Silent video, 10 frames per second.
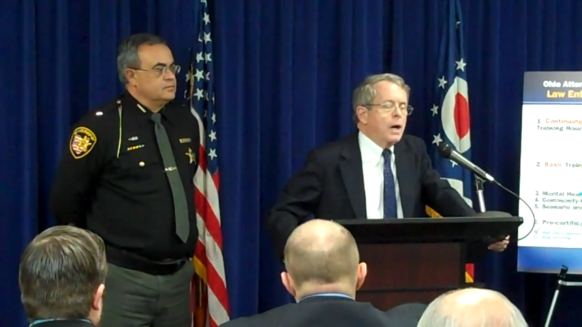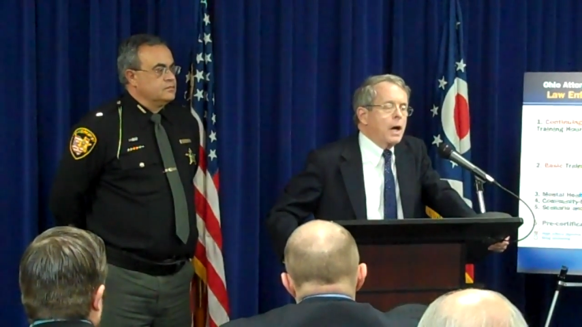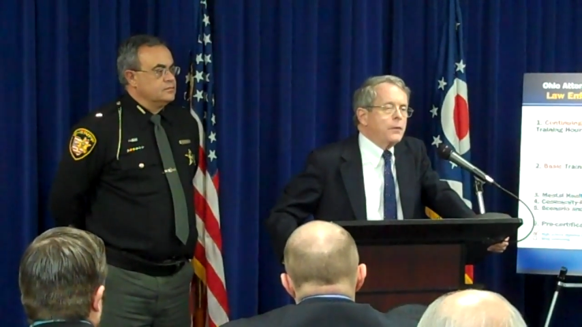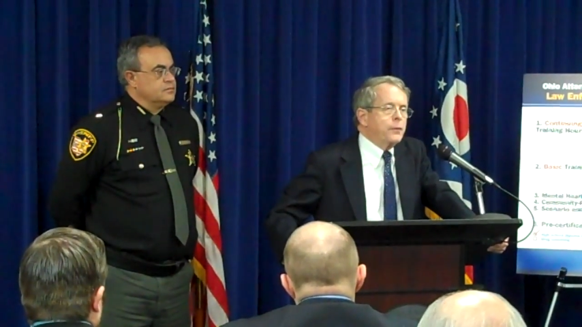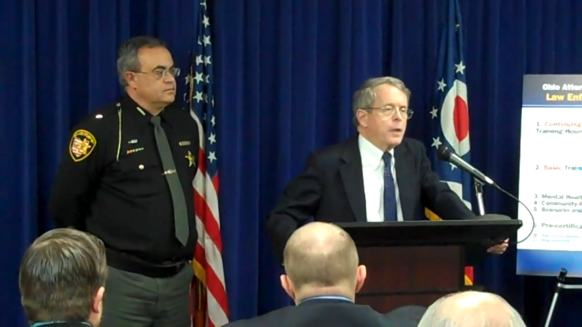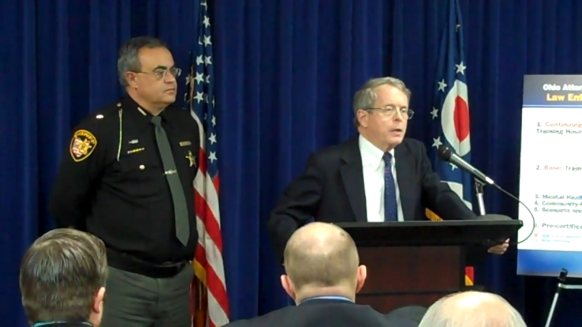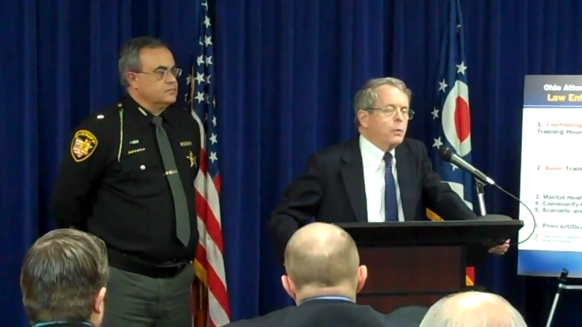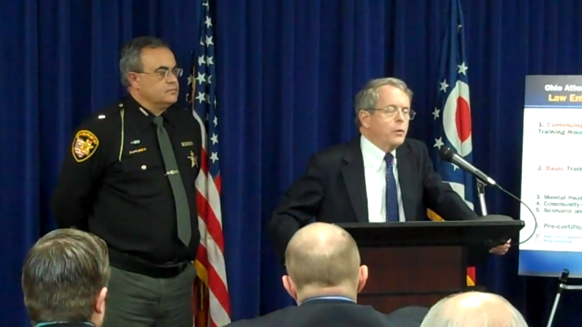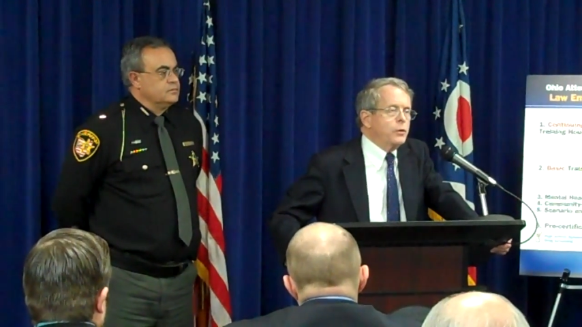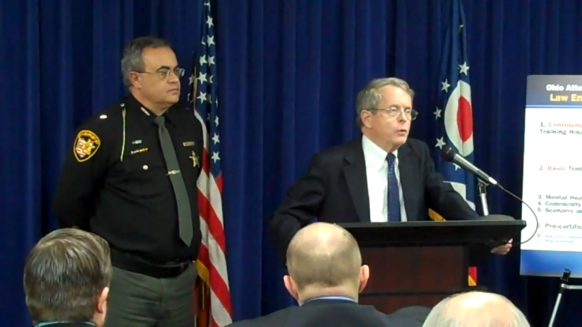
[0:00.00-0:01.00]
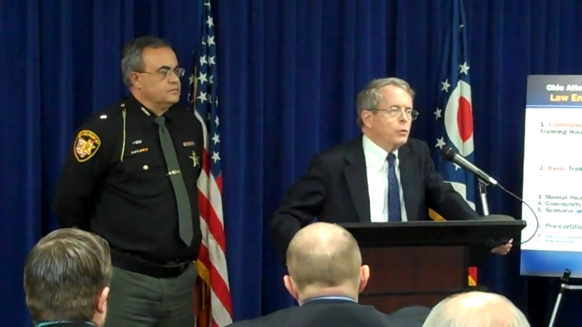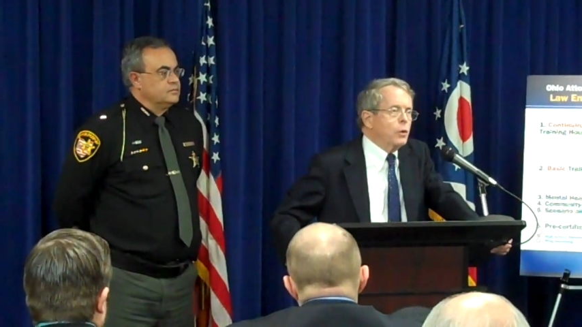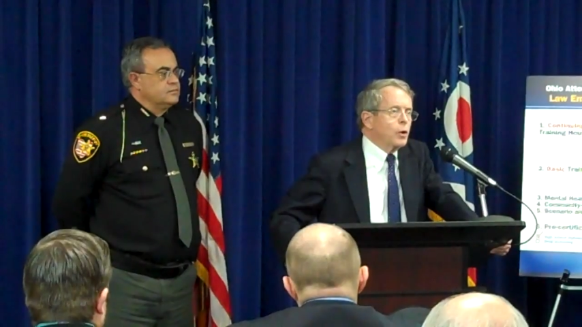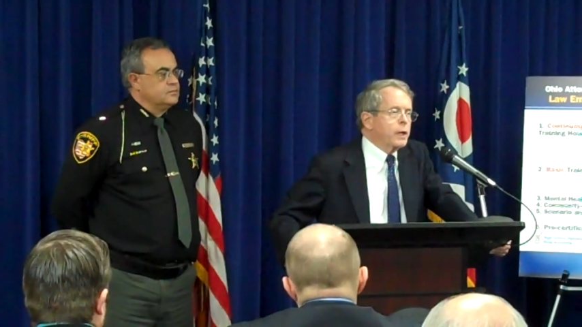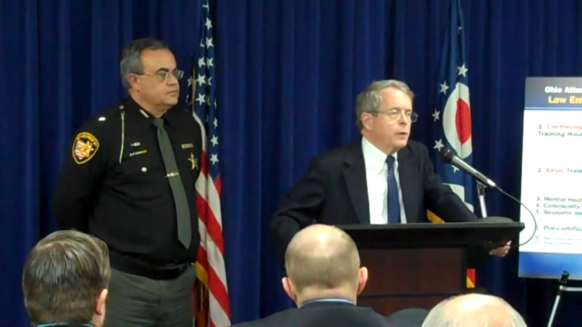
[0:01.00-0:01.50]
Speaker 1: I think when you
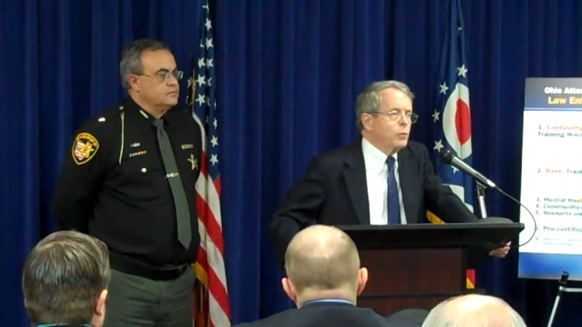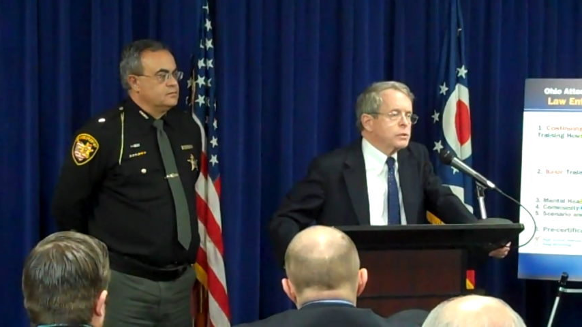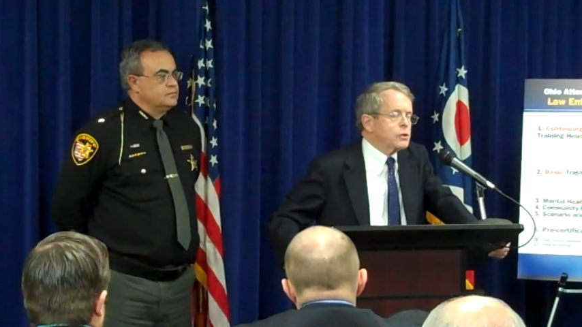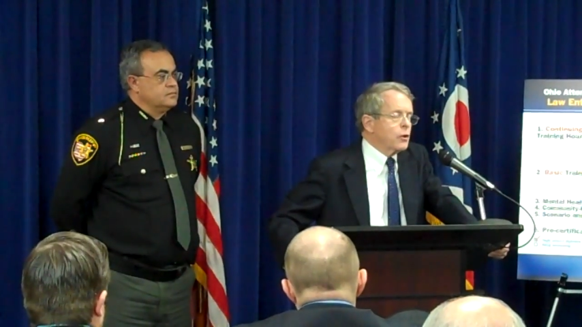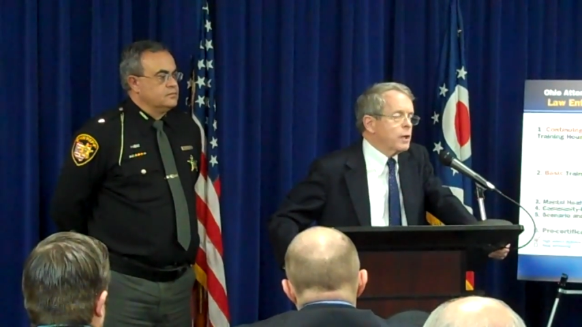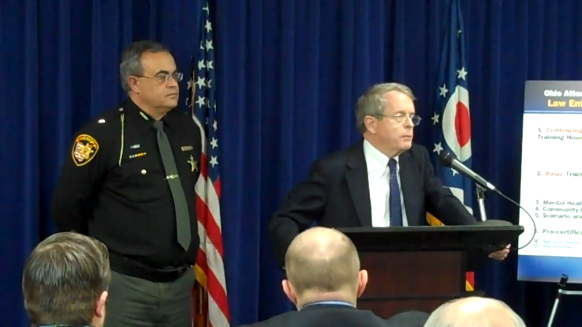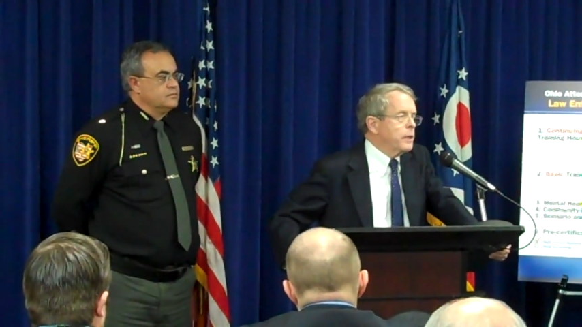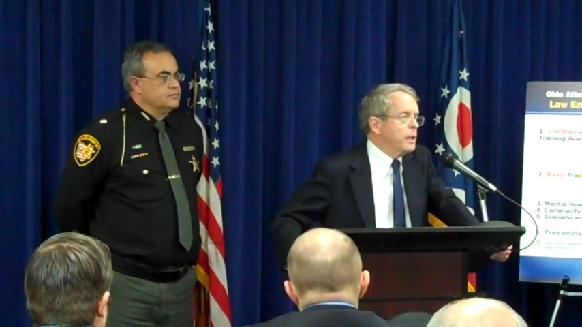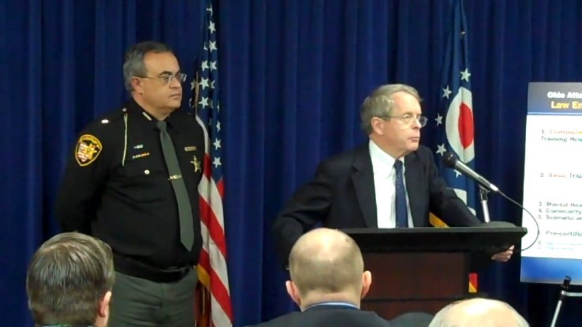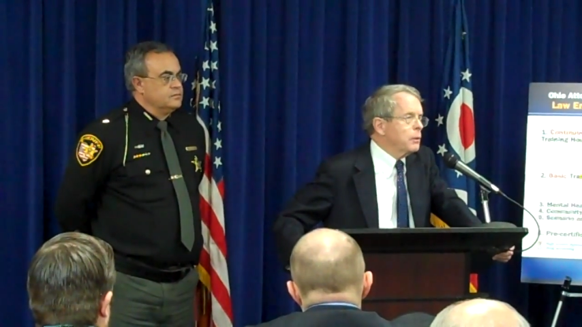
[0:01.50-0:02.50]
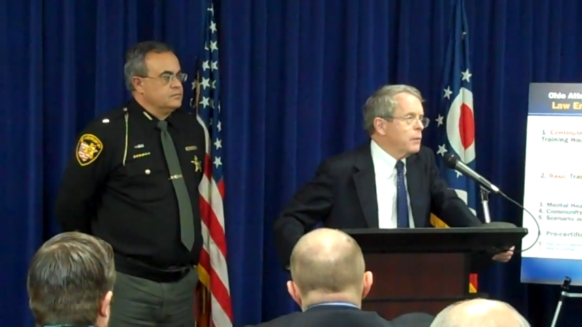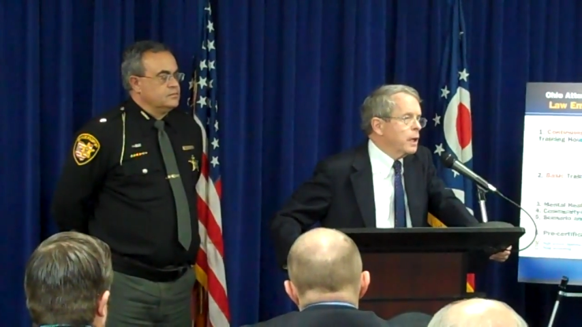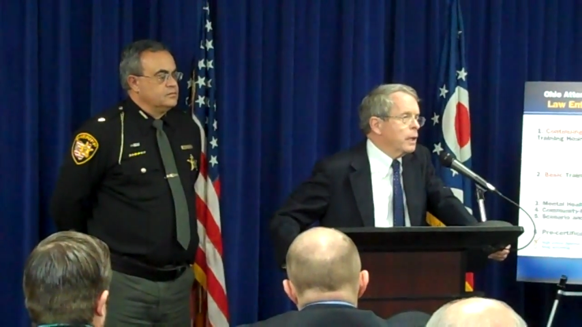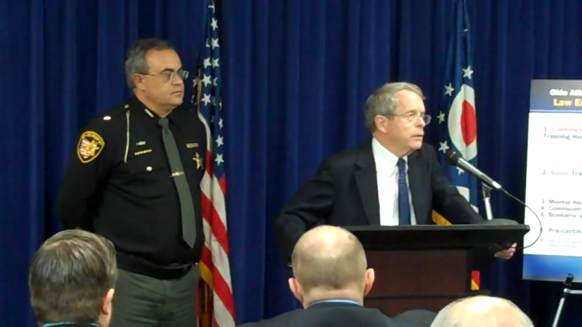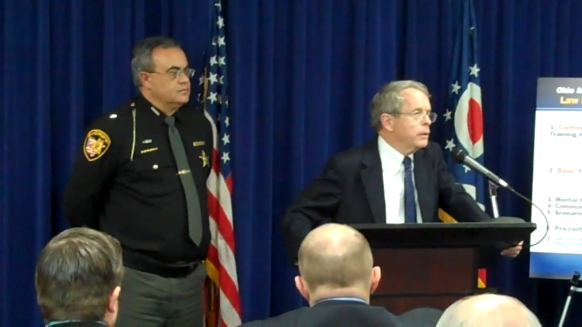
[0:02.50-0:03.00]
look at what's already been
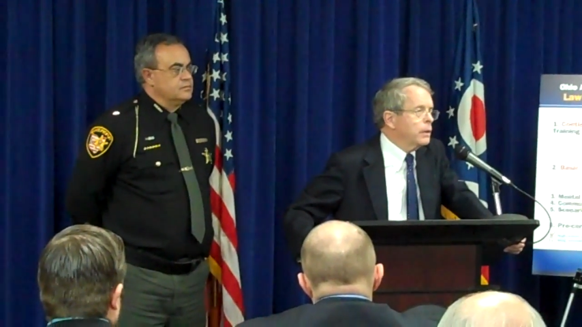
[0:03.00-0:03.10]
implemented,